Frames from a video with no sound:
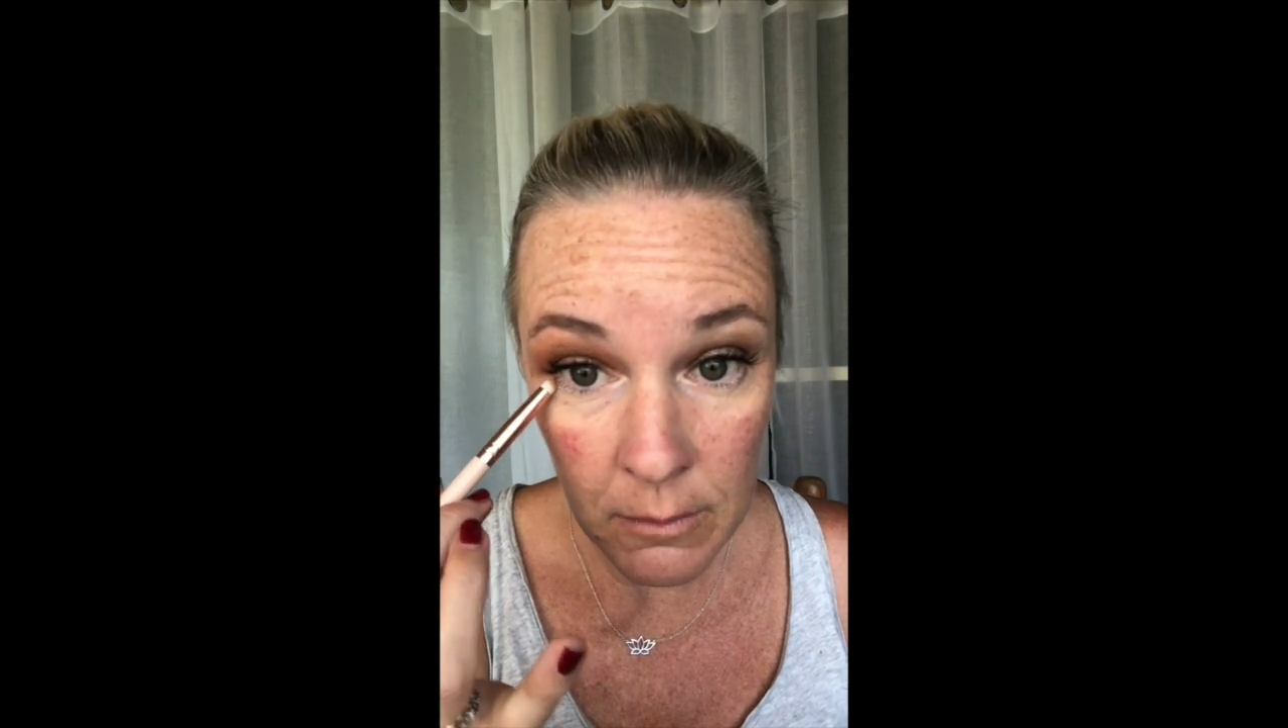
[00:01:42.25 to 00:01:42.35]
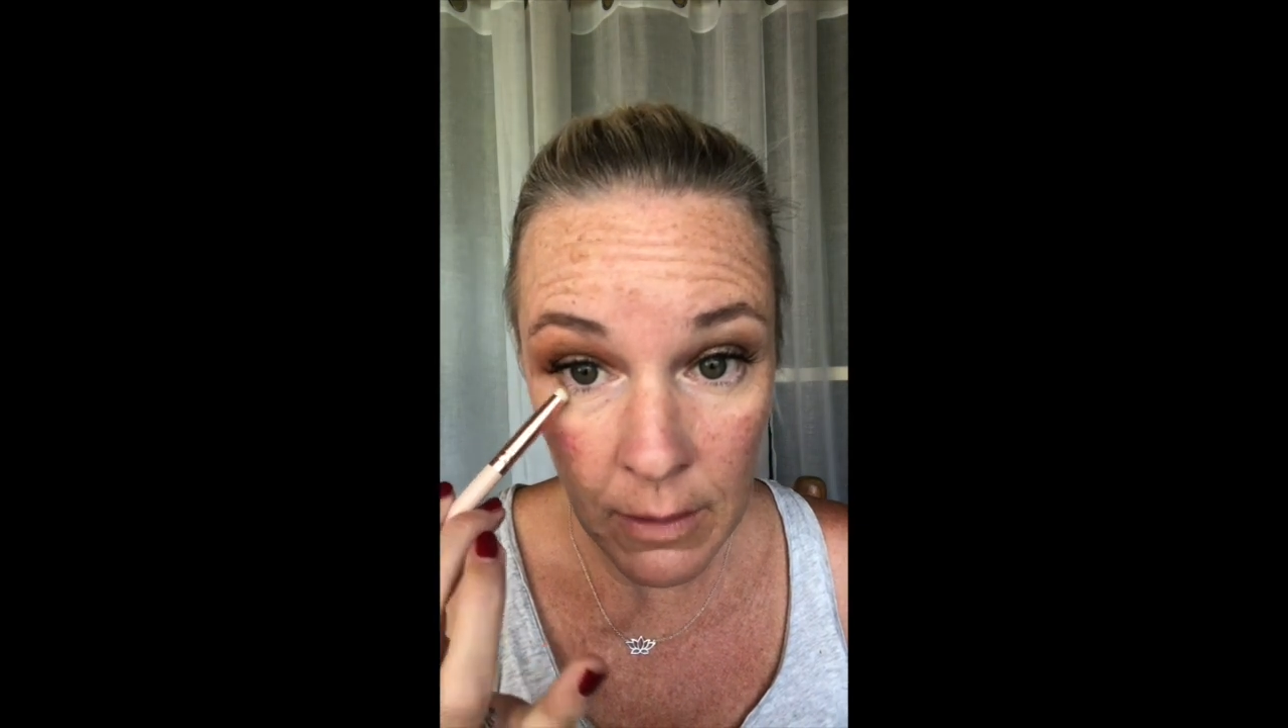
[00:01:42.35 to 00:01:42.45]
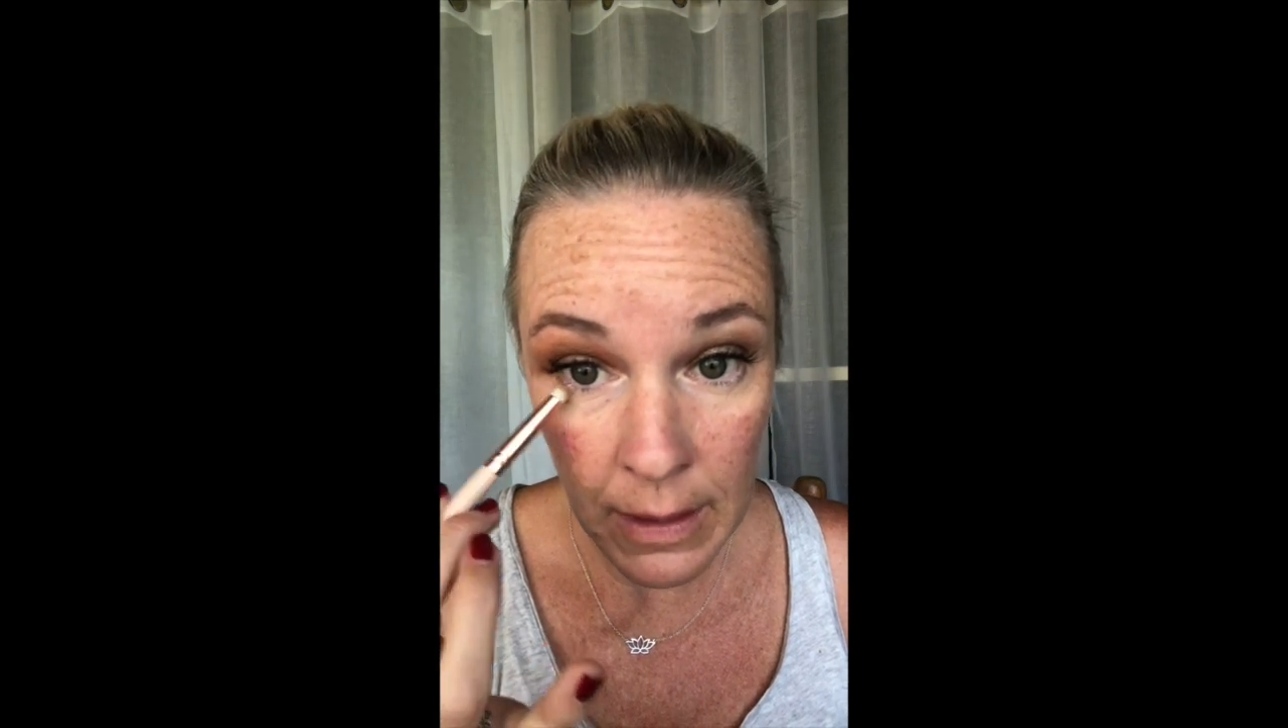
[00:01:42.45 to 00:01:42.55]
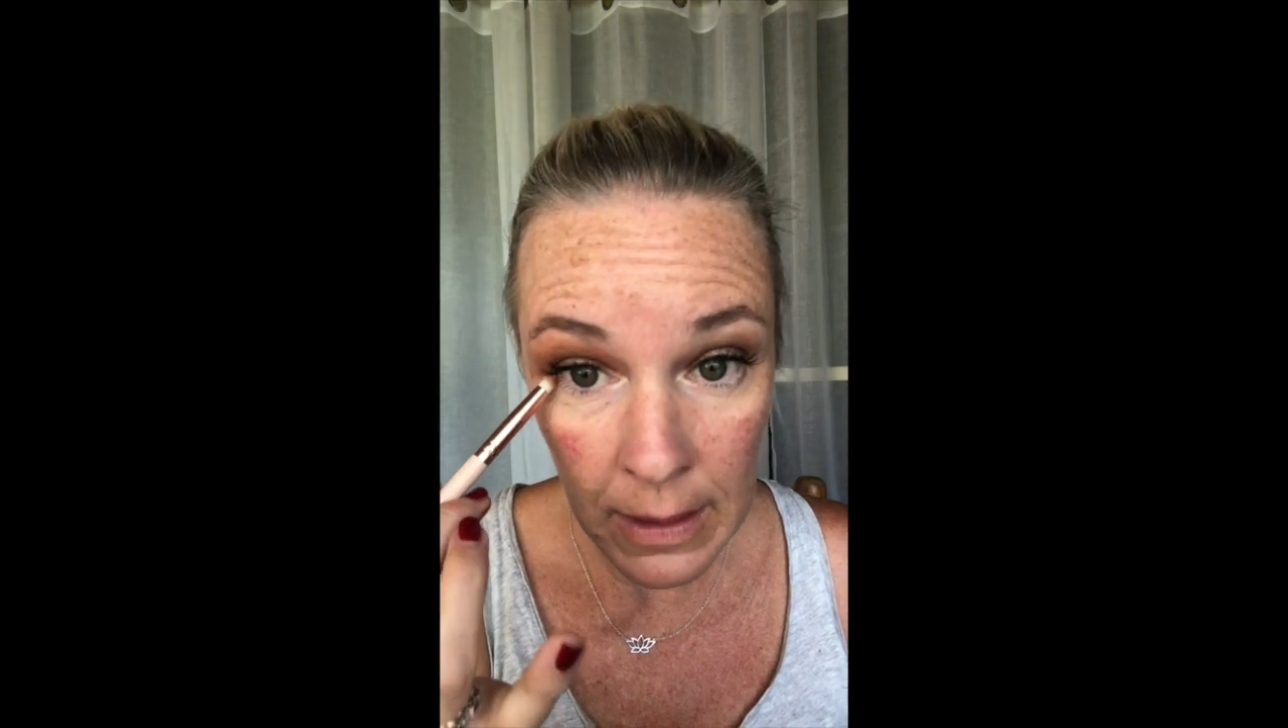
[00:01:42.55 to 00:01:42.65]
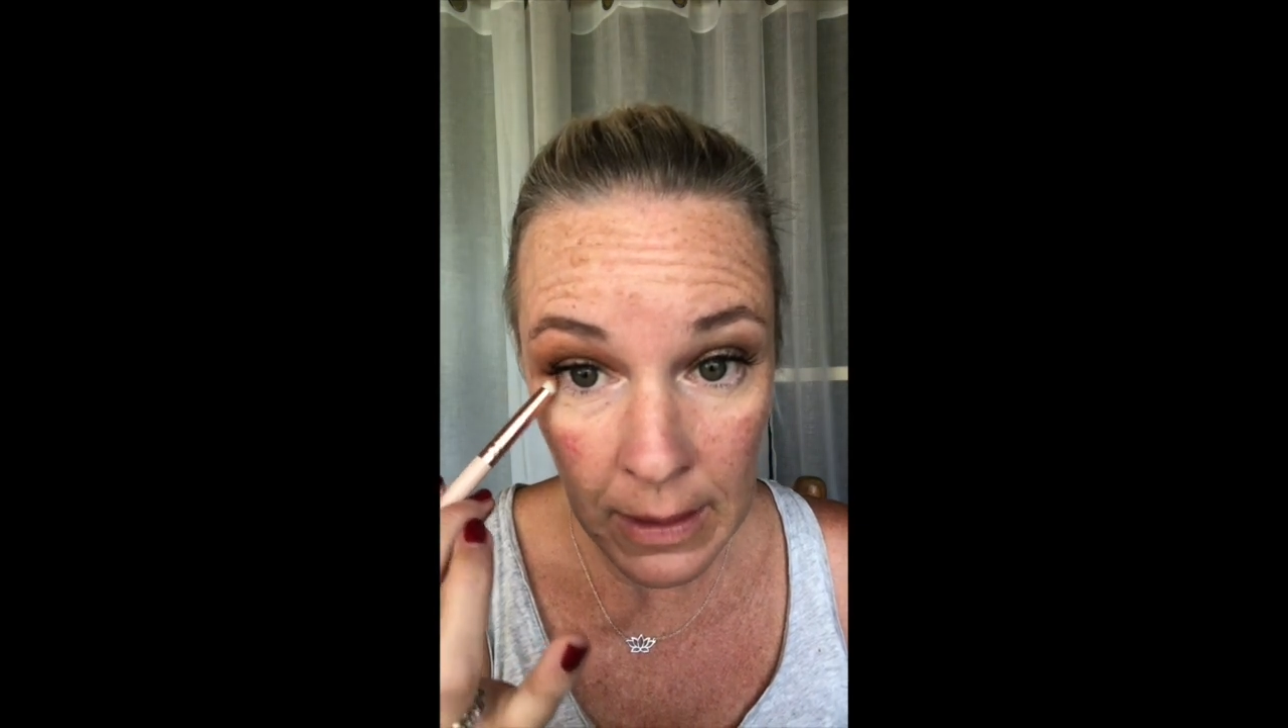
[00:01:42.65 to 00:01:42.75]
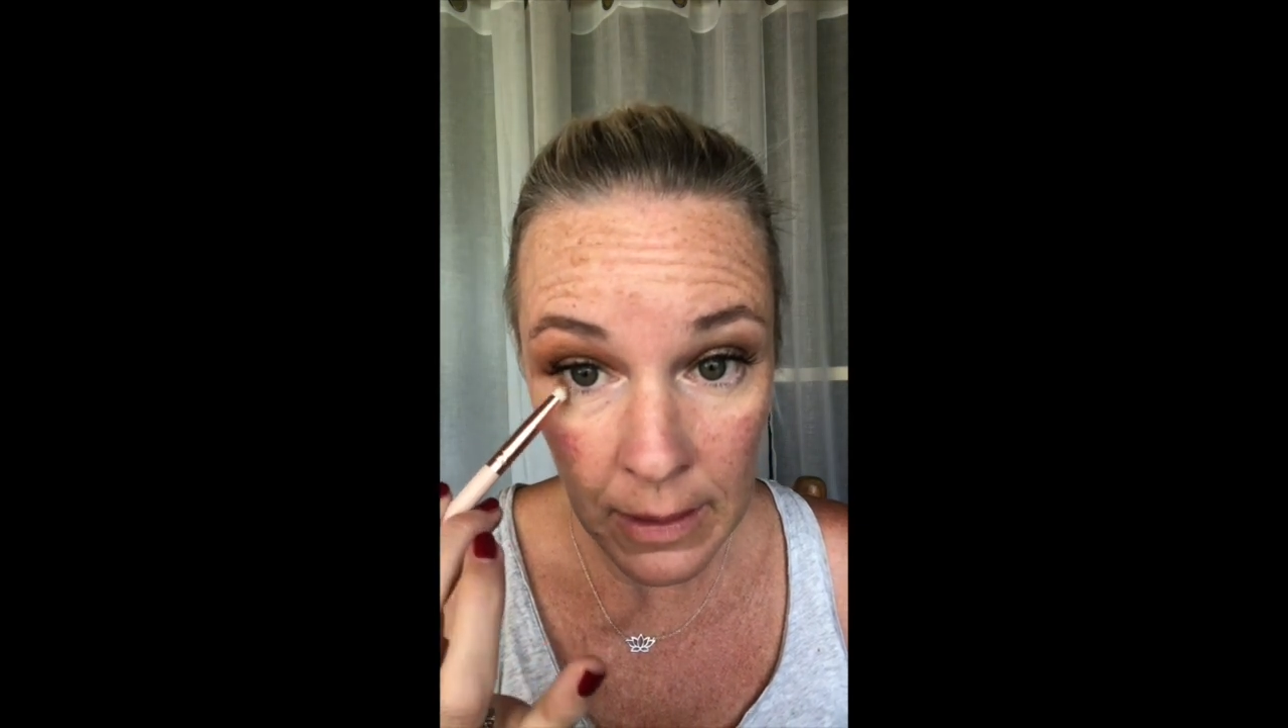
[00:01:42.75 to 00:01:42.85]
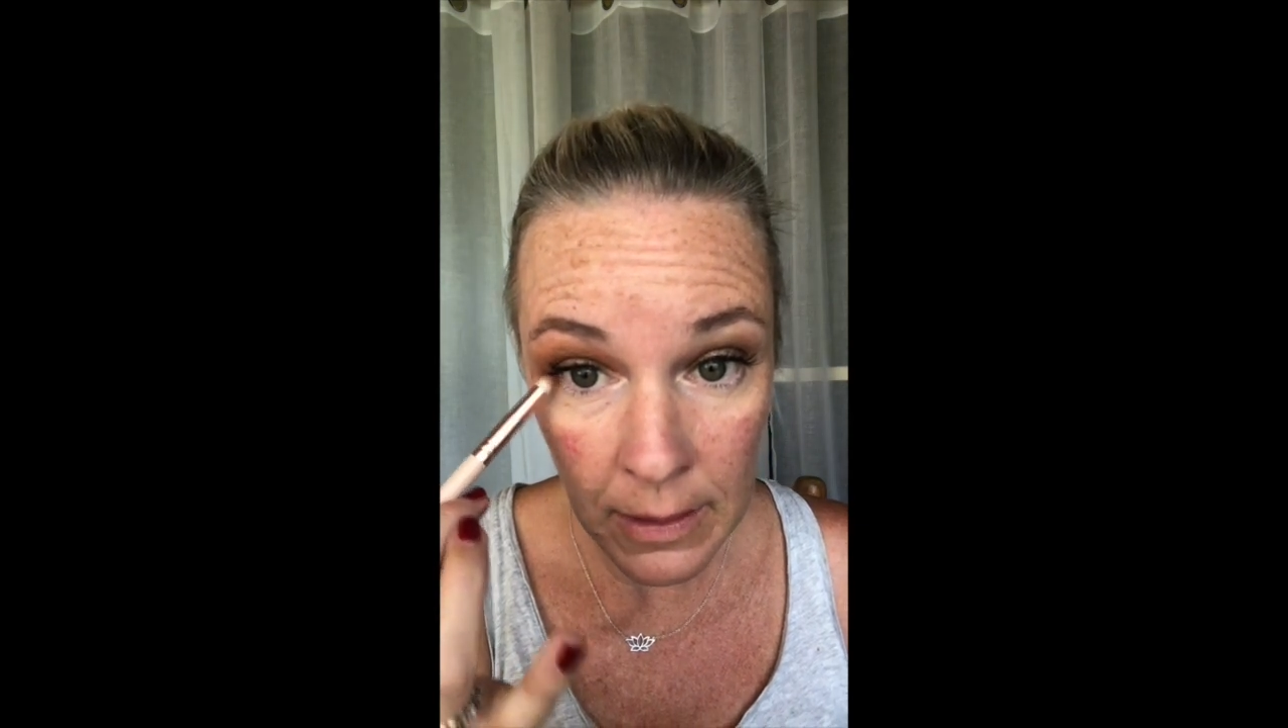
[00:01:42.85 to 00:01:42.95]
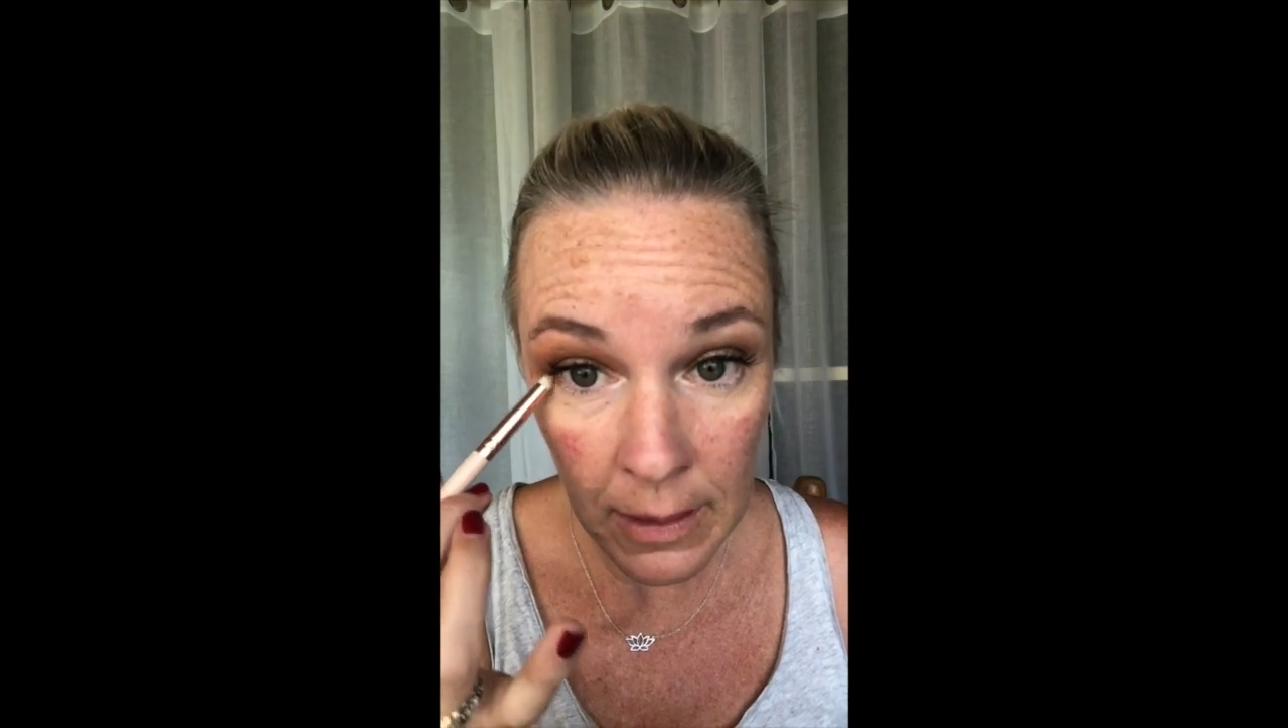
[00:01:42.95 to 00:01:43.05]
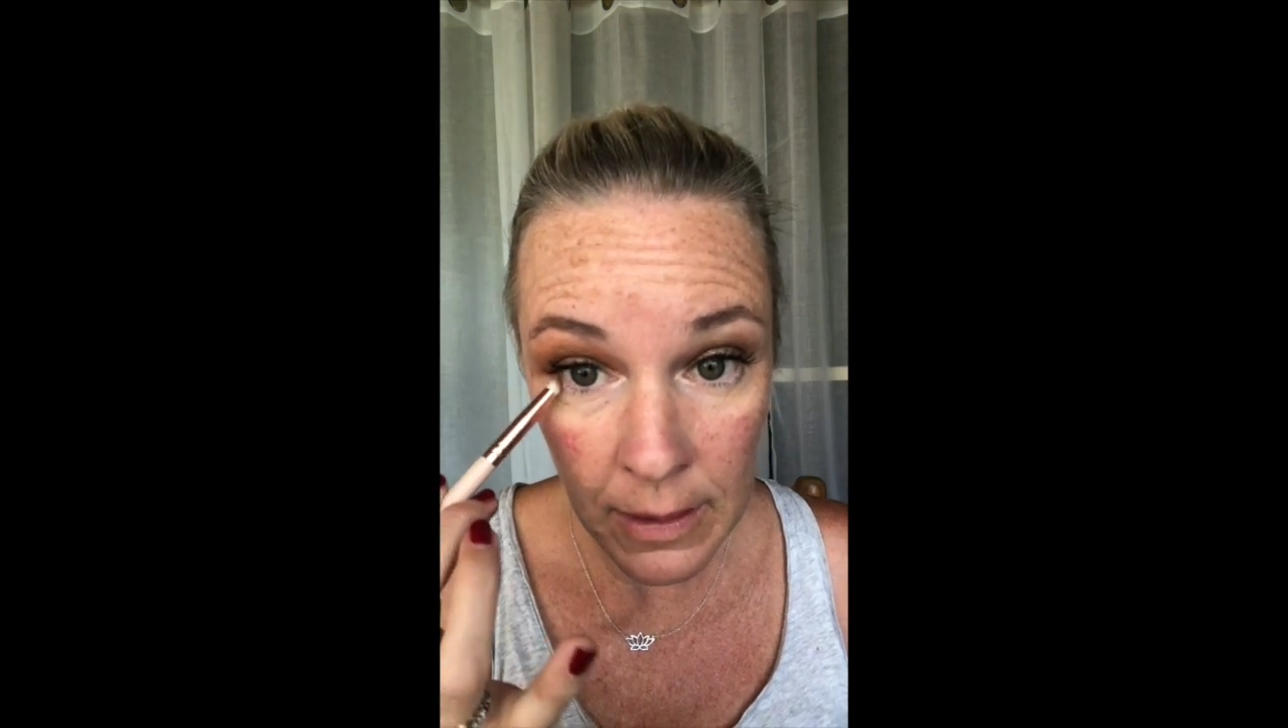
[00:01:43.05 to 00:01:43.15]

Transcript: running colour